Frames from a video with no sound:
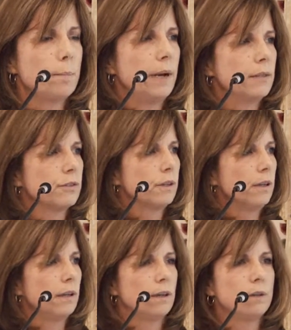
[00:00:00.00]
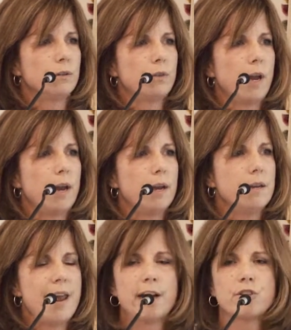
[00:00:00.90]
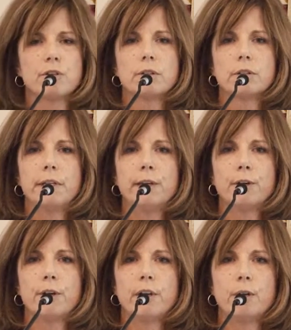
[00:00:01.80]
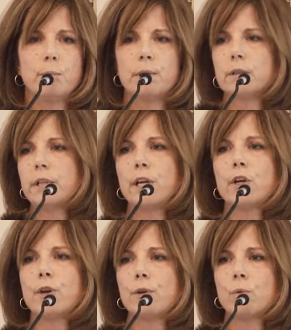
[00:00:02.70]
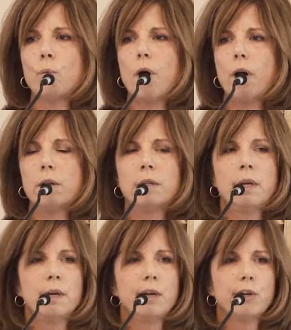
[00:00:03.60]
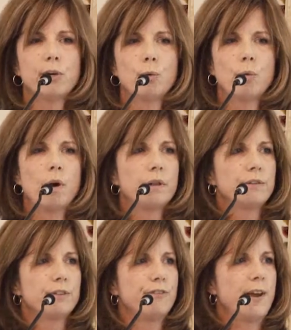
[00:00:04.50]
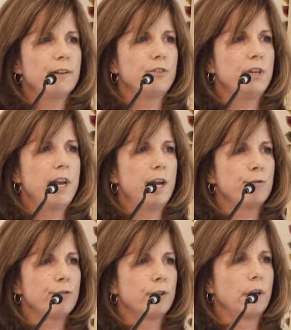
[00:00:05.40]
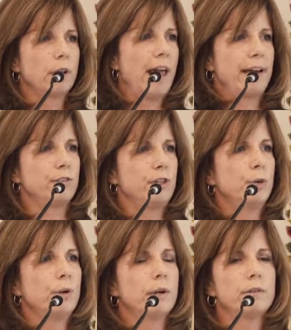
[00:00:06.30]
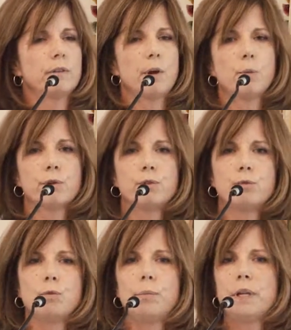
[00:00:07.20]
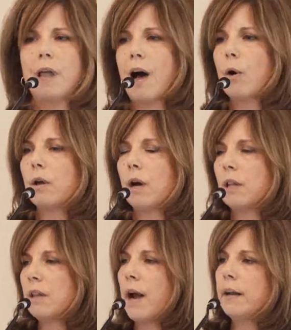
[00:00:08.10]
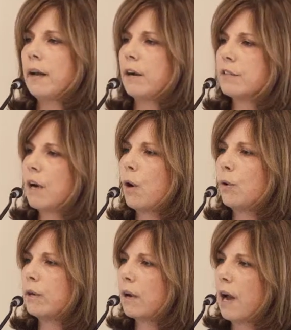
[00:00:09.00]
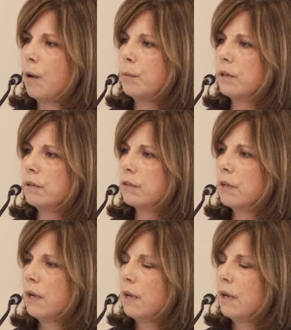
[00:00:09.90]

Benson is a national leader in building curtain wall. Curtain wall is a fancy name for the glass units that will soon be lining our tower and commons.